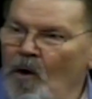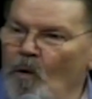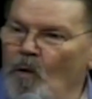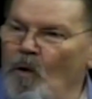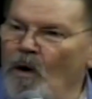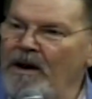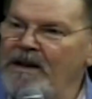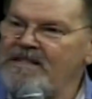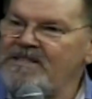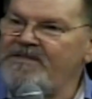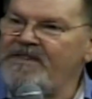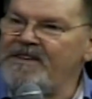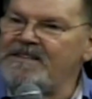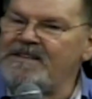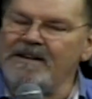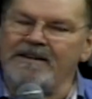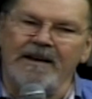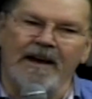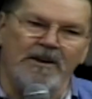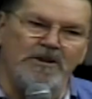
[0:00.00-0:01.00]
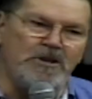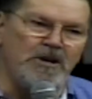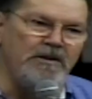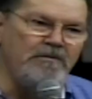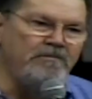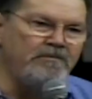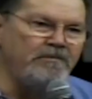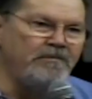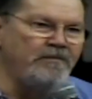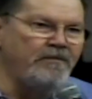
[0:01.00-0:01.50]
One is visitation,
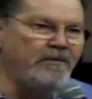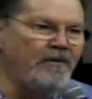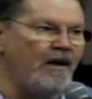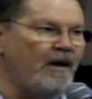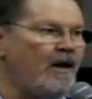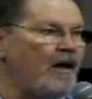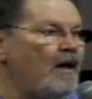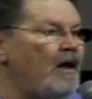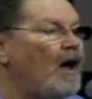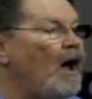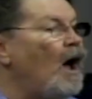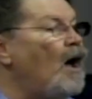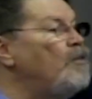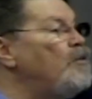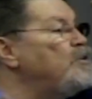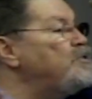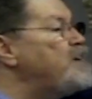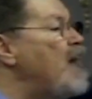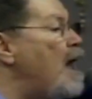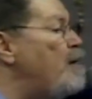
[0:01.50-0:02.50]
other is